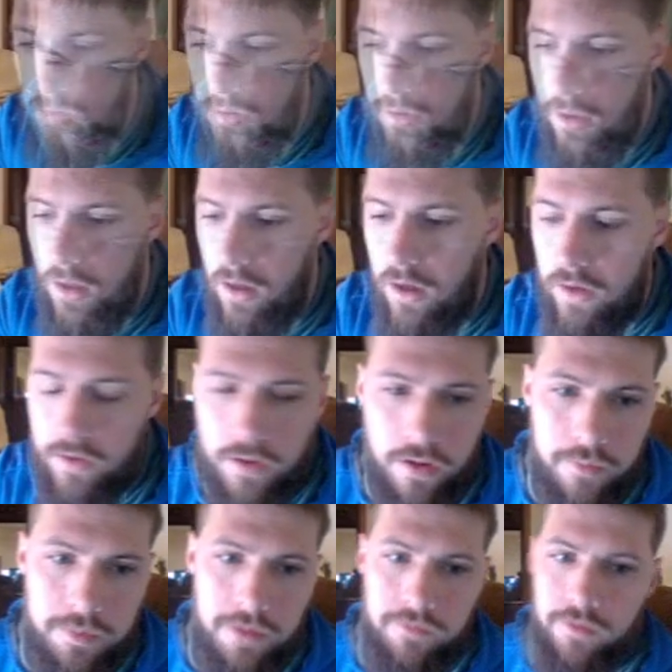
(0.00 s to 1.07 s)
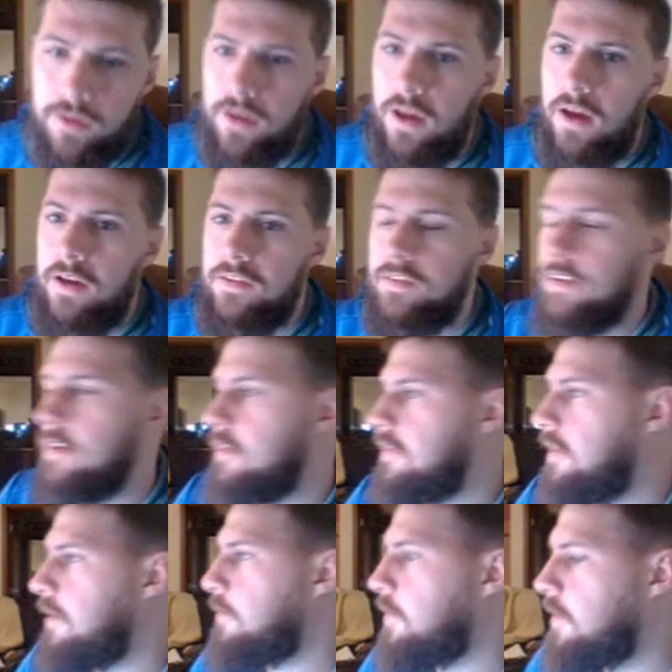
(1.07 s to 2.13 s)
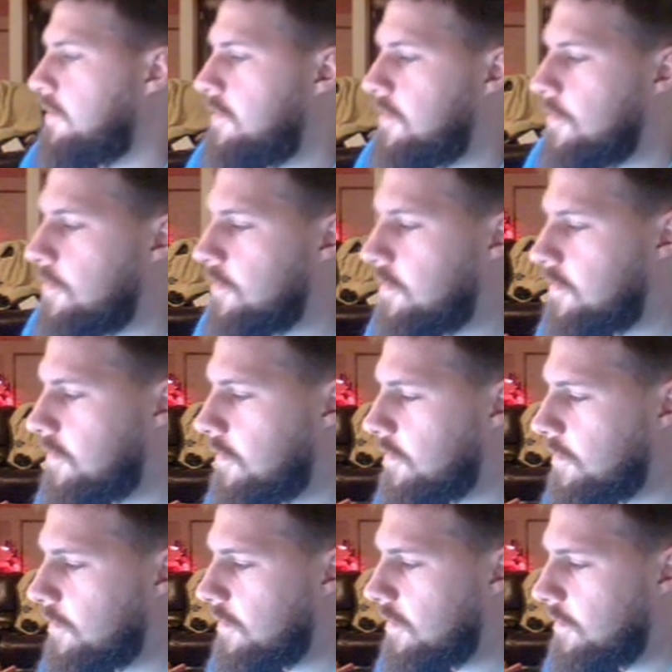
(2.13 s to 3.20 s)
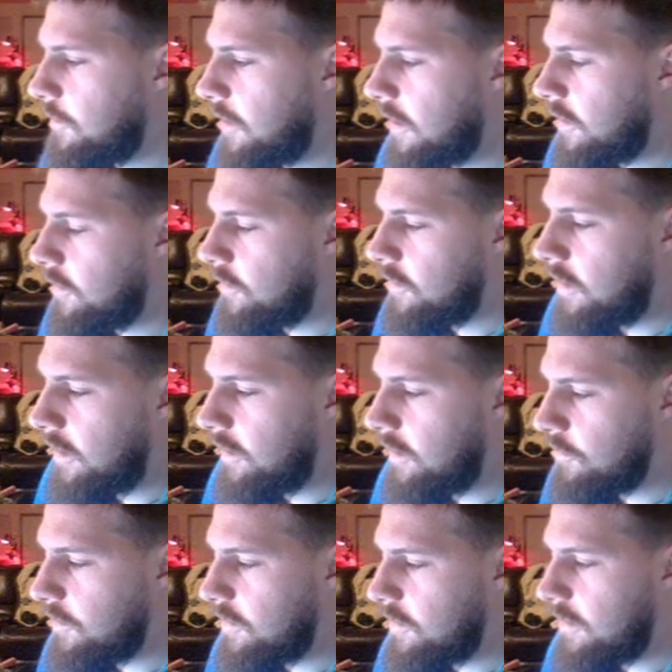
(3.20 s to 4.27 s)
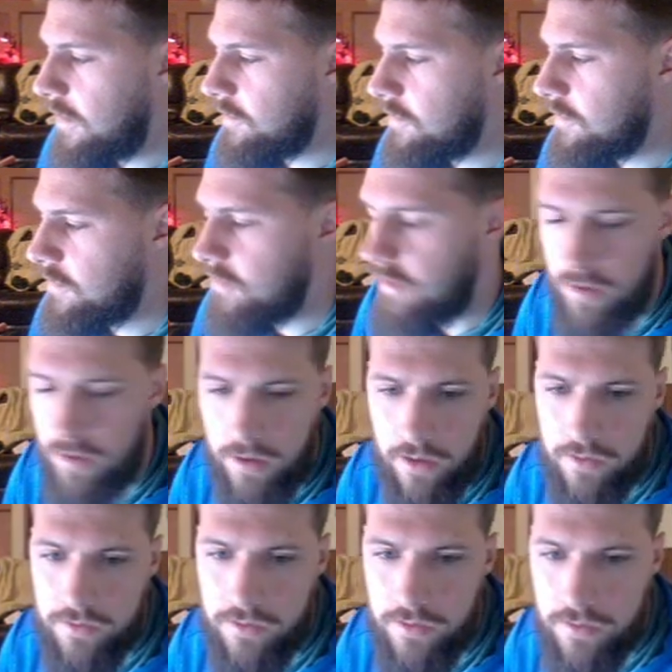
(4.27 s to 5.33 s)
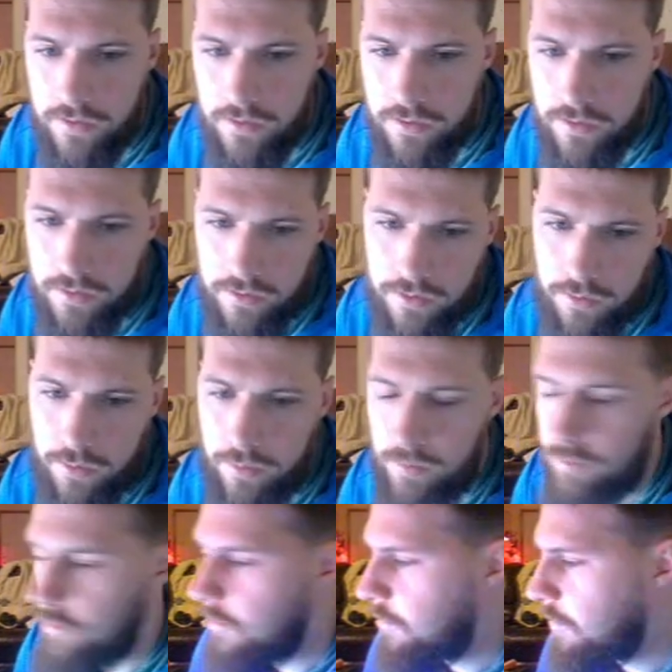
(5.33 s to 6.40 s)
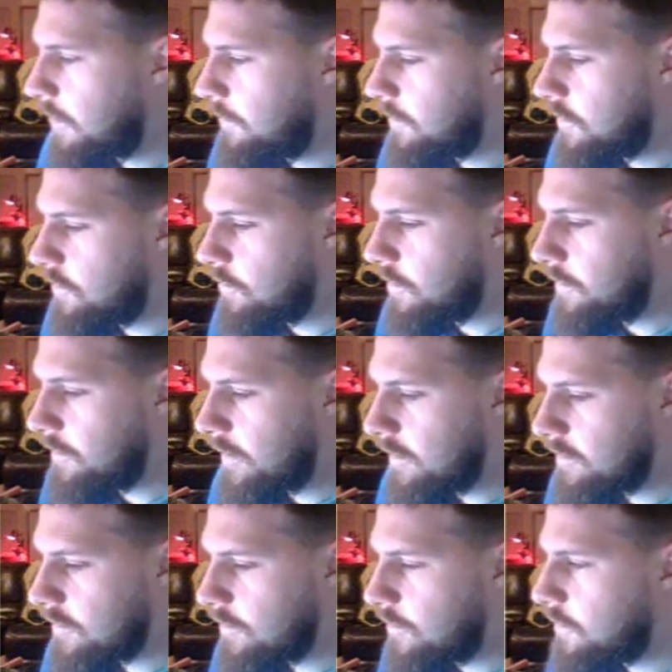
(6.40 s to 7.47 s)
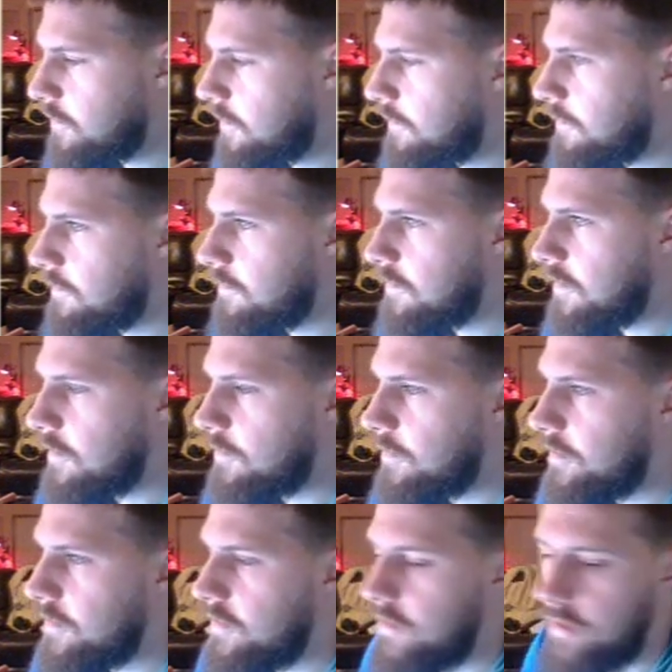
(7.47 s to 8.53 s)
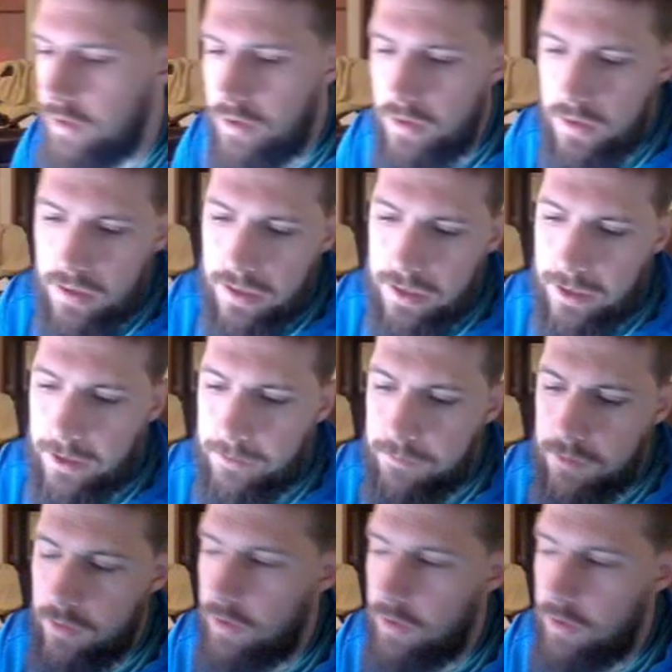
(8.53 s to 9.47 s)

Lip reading: all right, little update for you guys. Saquon sold, so we got 193,000. It cost us, so we profited 12,000 coins off of Saquon. So